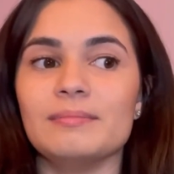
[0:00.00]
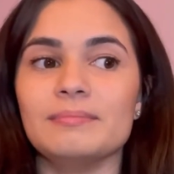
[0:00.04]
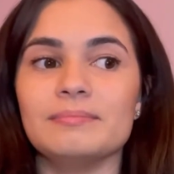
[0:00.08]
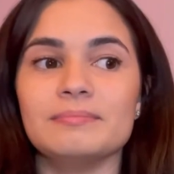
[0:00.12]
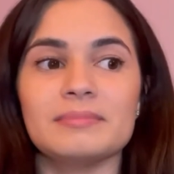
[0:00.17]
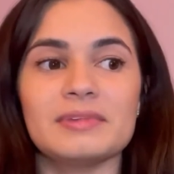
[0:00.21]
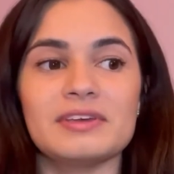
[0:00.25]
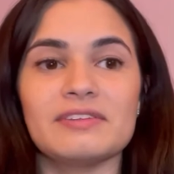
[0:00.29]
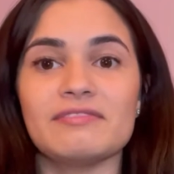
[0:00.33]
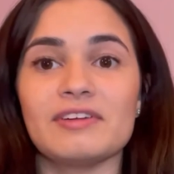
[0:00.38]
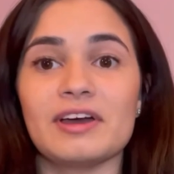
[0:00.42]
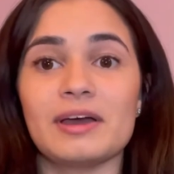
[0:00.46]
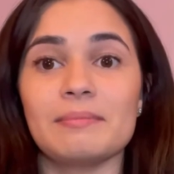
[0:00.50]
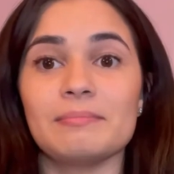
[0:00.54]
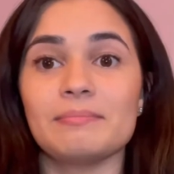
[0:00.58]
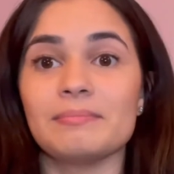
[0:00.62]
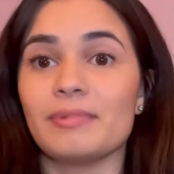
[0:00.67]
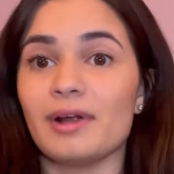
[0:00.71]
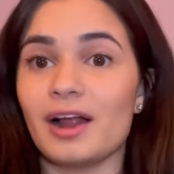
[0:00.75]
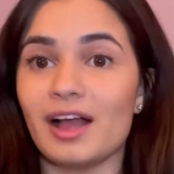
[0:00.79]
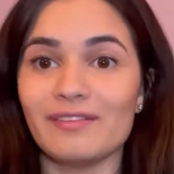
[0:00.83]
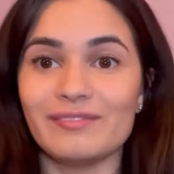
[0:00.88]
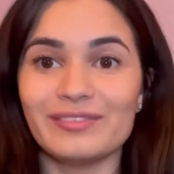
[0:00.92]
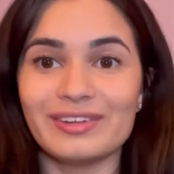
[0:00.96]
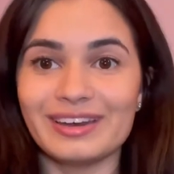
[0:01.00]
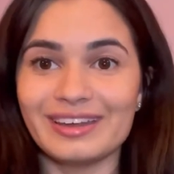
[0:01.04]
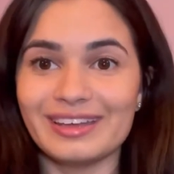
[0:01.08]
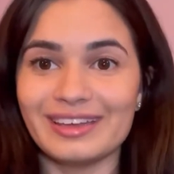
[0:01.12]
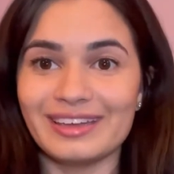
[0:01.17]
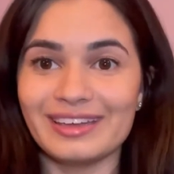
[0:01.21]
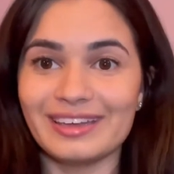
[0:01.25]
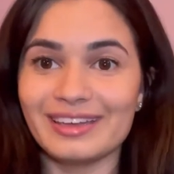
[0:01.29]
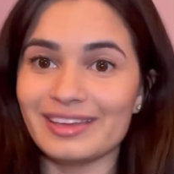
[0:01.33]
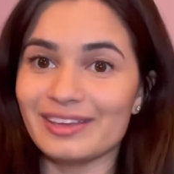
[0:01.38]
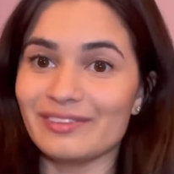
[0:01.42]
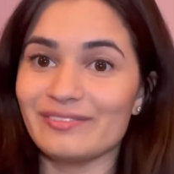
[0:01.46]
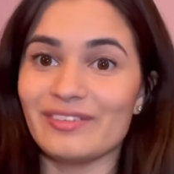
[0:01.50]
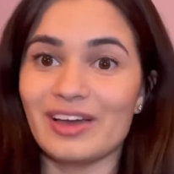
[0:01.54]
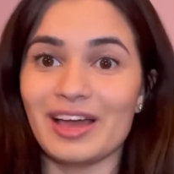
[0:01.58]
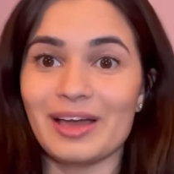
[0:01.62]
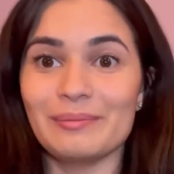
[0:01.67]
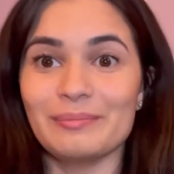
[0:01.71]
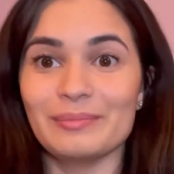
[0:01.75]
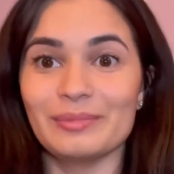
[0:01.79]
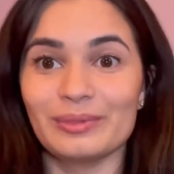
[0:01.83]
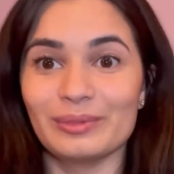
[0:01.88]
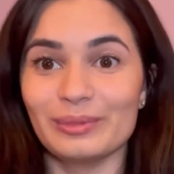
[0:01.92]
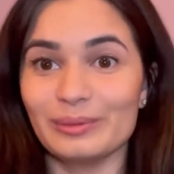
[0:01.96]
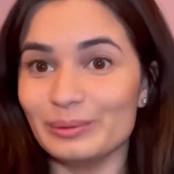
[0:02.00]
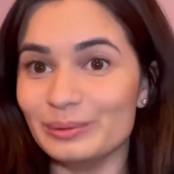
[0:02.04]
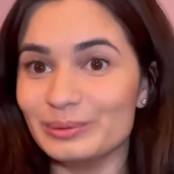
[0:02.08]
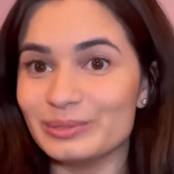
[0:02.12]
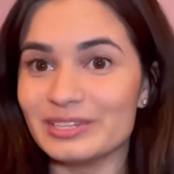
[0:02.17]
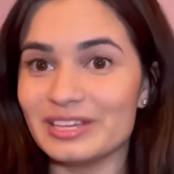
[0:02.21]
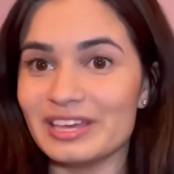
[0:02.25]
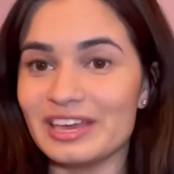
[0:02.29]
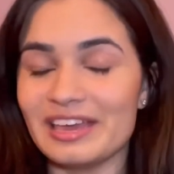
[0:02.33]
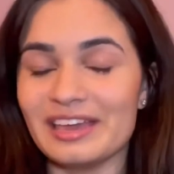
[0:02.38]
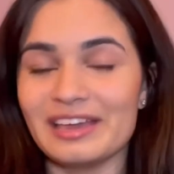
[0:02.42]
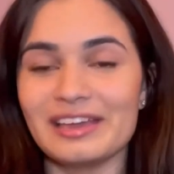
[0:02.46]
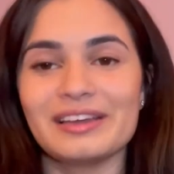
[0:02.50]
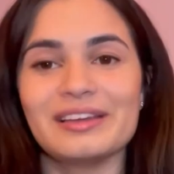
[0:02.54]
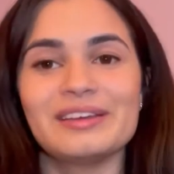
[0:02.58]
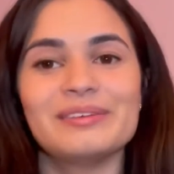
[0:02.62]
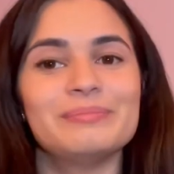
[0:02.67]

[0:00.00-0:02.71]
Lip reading: if I'm profiting, if I'm losing.